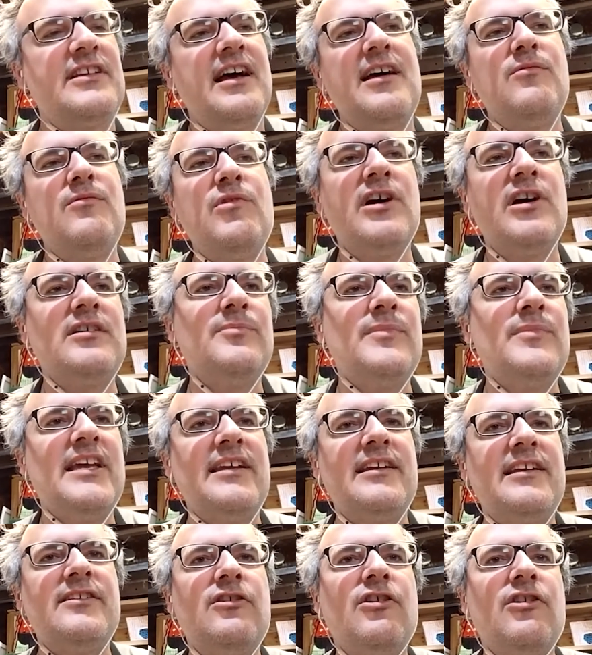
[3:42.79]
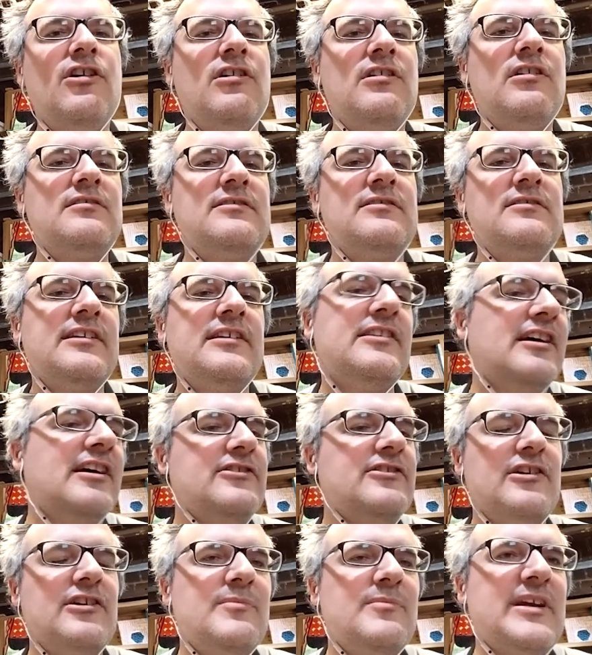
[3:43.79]
I want to make it all. And you
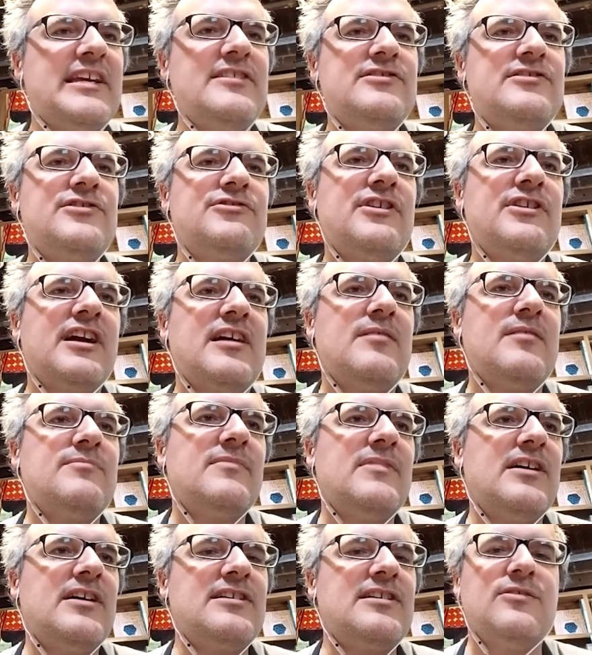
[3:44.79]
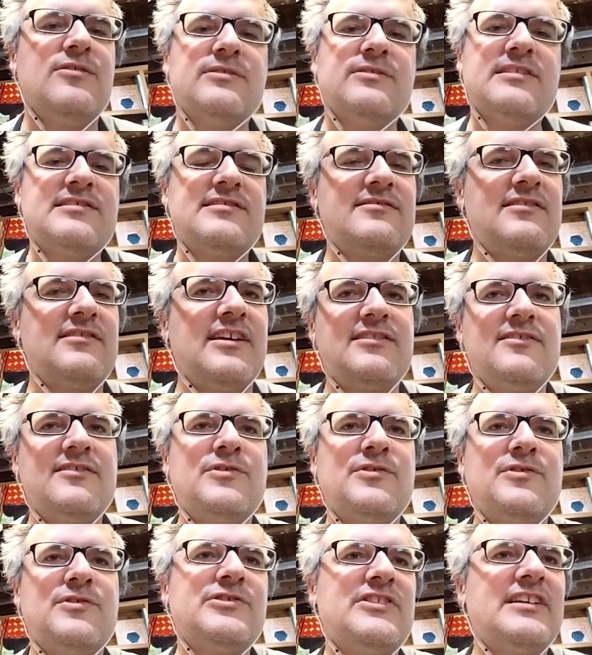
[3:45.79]
know, on my Instagram account, it's like the
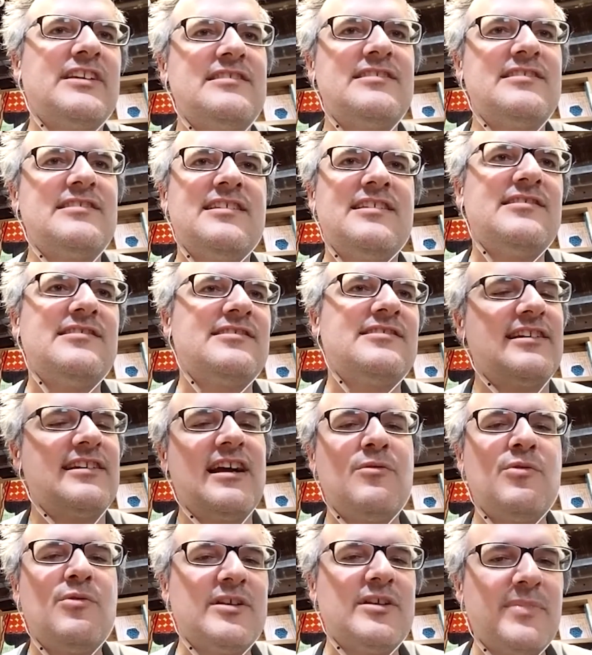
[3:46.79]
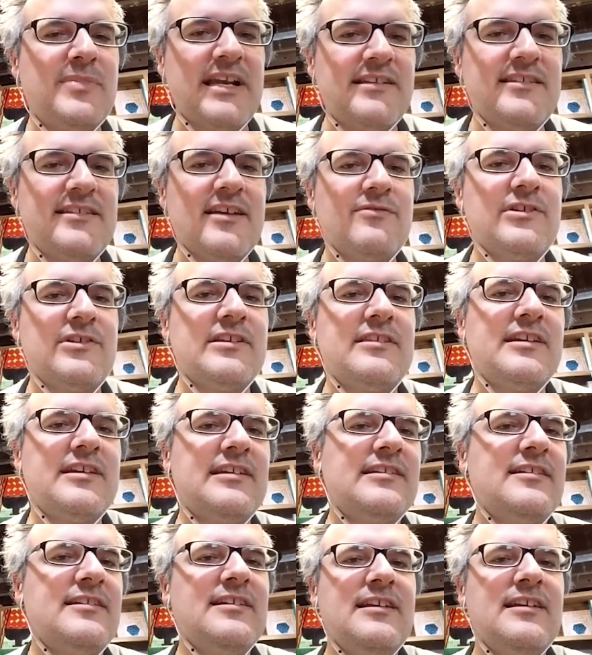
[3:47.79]
first thing it says is like, I want to paint everything.